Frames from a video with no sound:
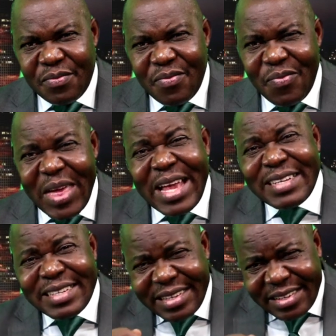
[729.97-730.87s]
think
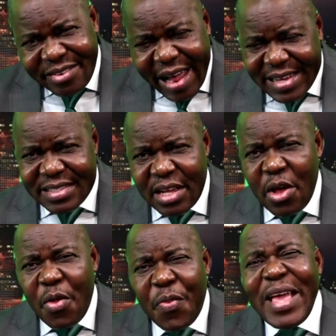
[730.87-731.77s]
thrice,
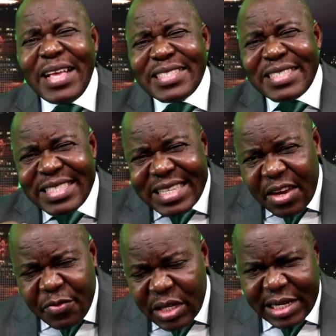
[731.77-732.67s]
think
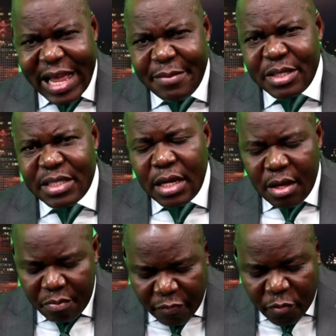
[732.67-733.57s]
several times
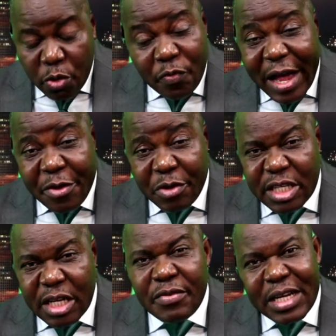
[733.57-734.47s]
before you find
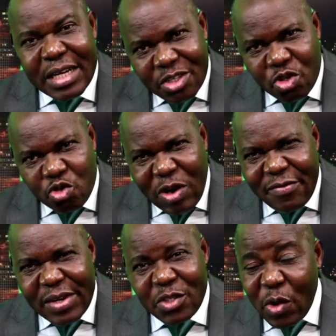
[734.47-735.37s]
yourself
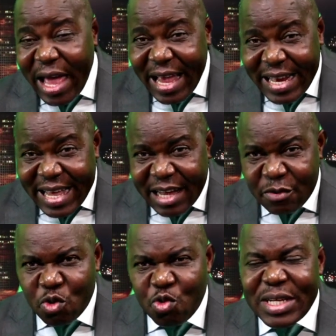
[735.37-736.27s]
traveling to any
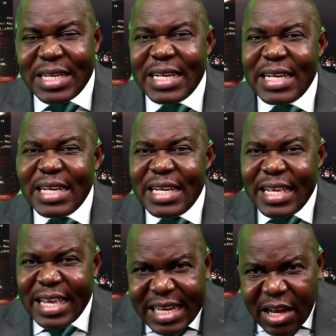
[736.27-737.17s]
country
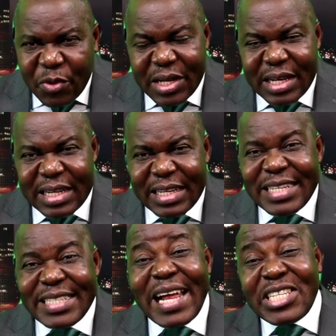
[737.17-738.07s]
in Africa
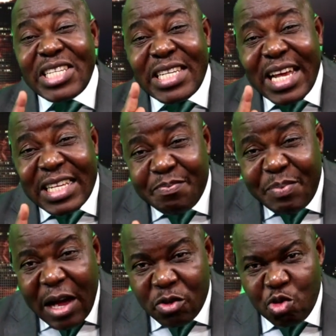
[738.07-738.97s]
that shares
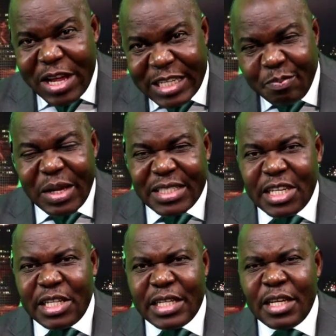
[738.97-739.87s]
boundary,
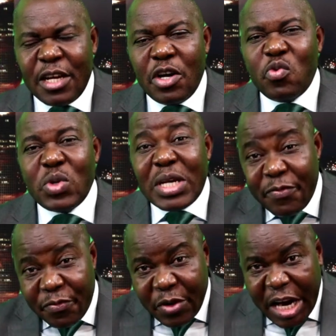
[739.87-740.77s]
especially with a
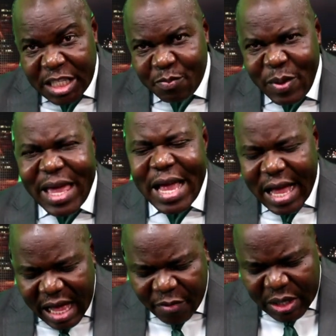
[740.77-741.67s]
French-speaking
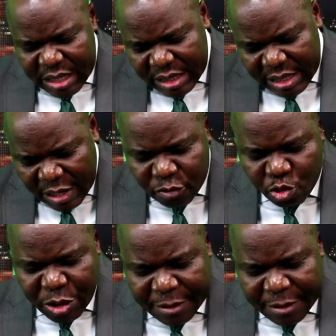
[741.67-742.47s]
African country.